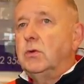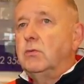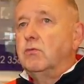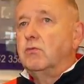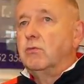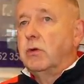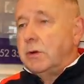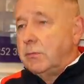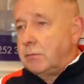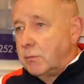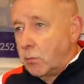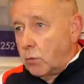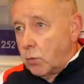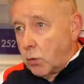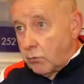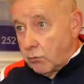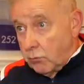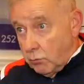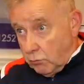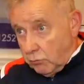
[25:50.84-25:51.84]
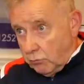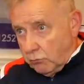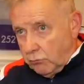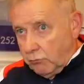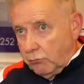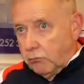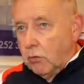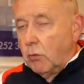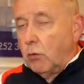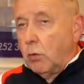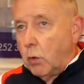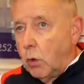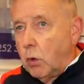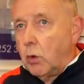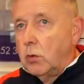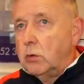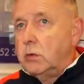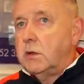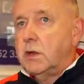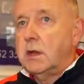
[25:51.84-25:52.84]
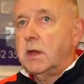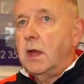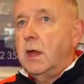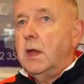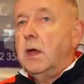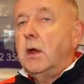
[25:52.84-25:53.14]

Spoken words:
reap the rewards